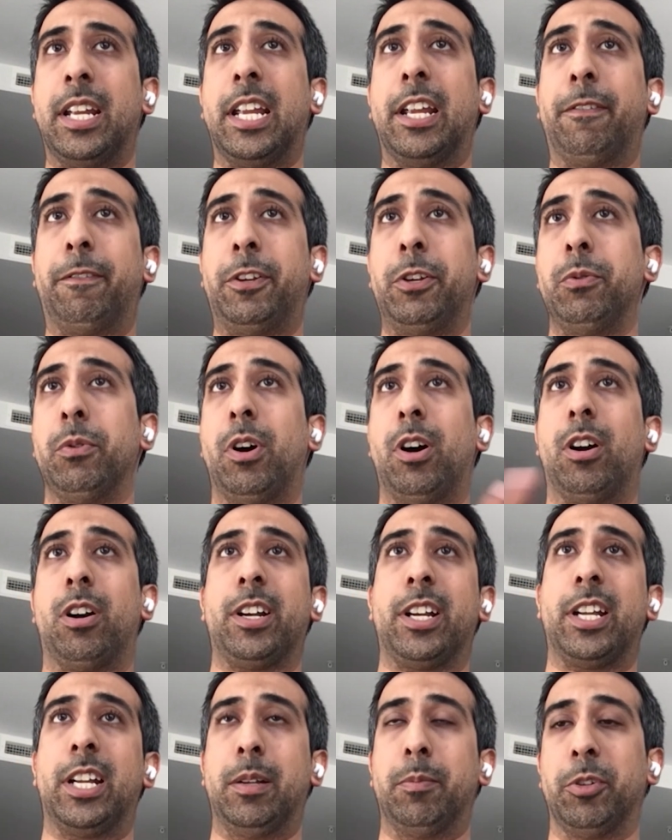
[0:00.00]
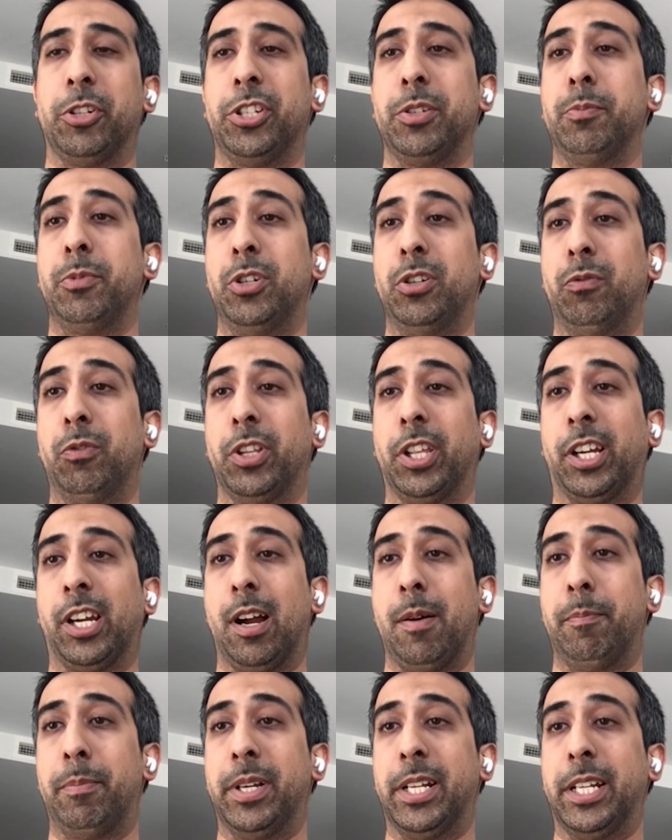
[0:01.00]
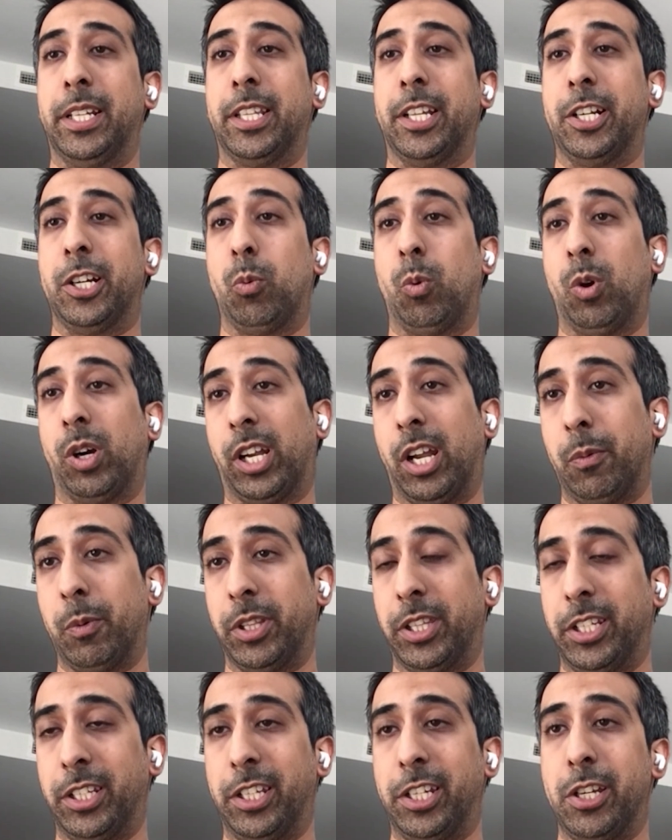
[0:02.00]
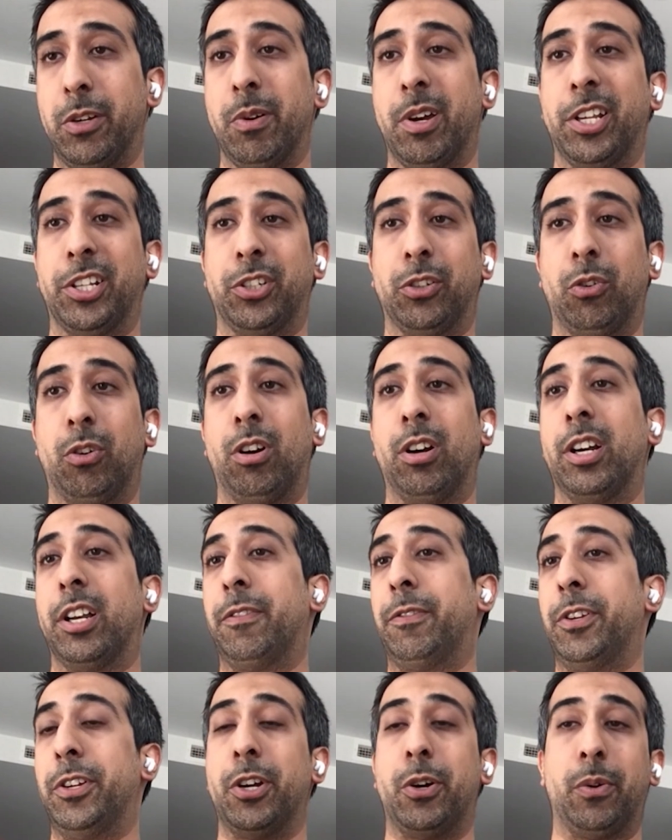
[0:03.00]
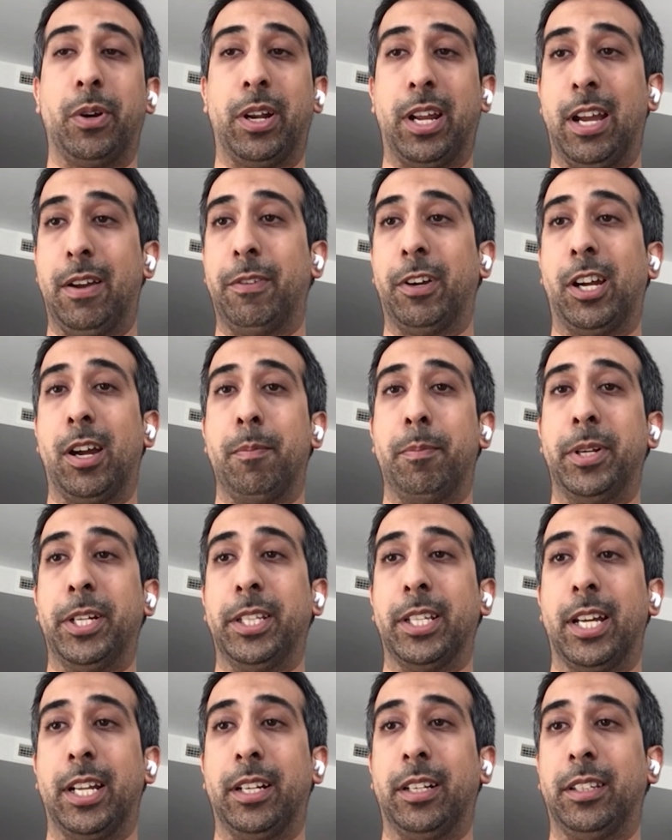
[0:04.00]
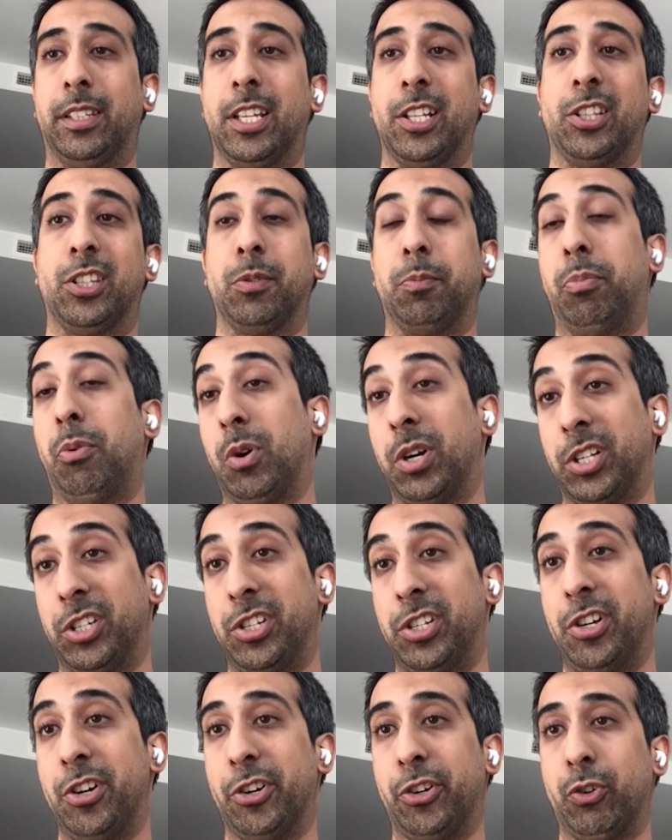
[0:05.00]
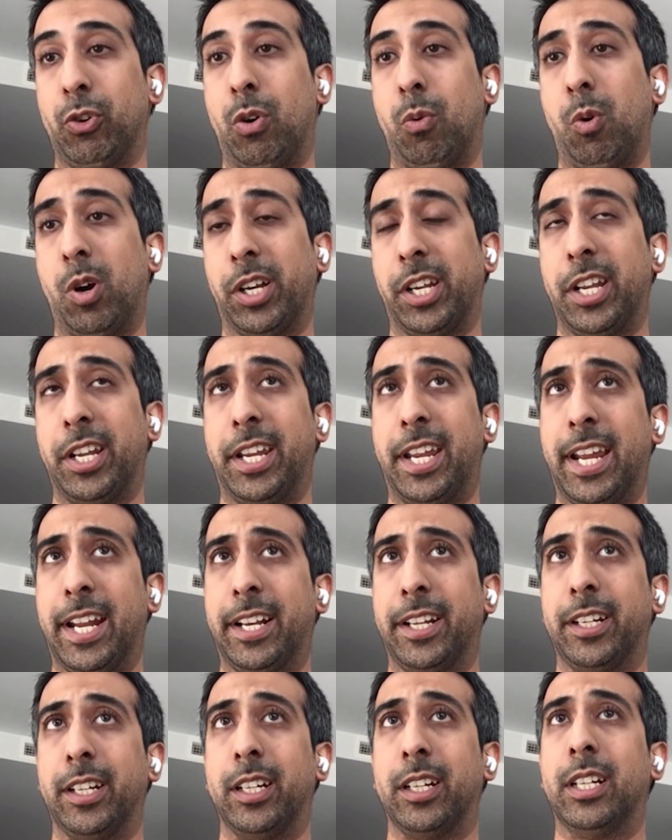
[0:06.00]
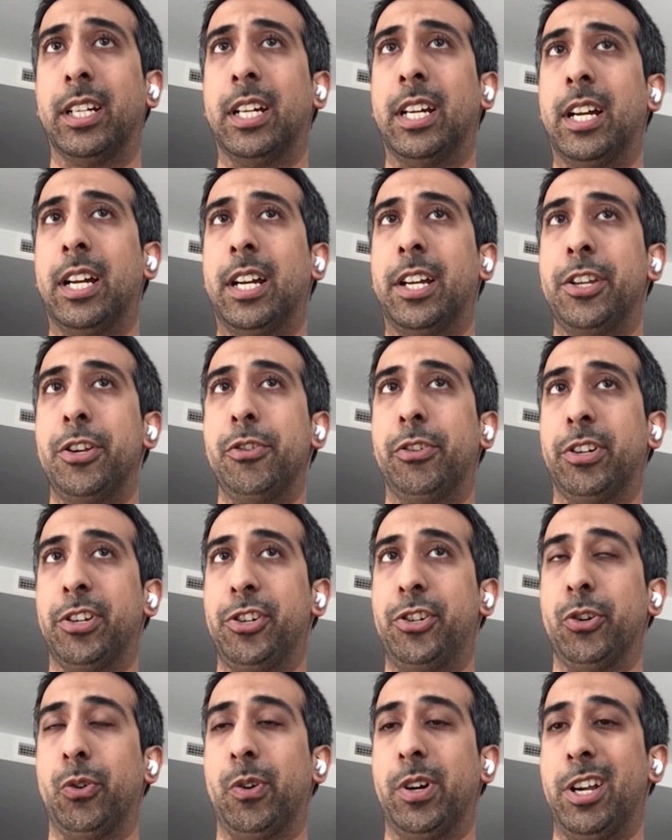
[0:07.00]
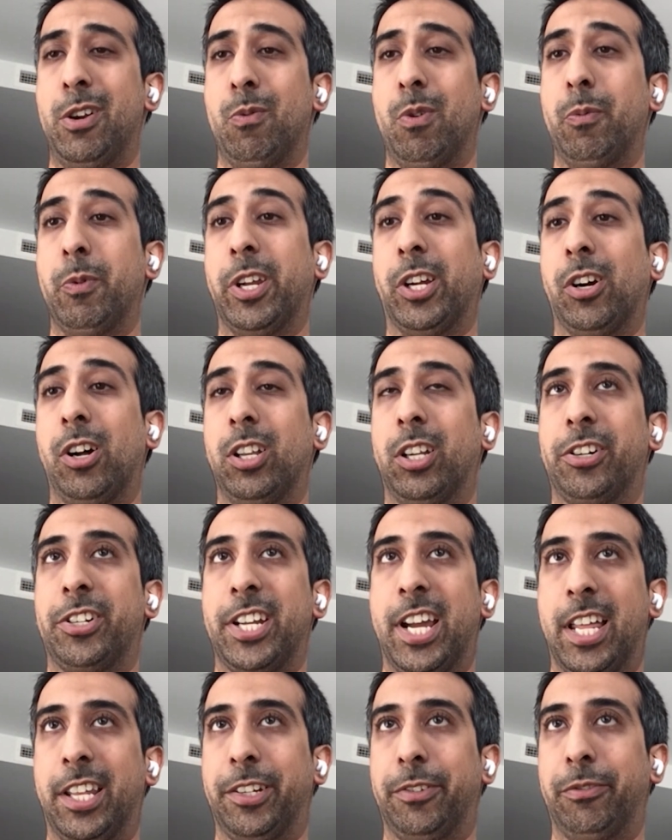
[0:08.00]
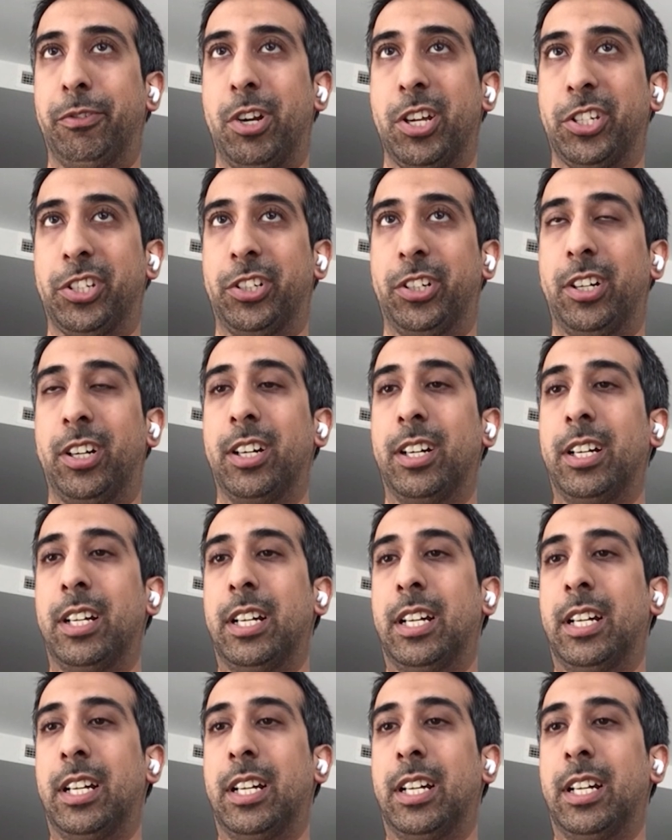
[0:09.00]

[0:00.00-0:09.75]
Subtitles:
If you aren't able to move with a company that you're working with in the US, or if you don't have a company that supports nearshore work in Canada, you can join what we call our talent roster.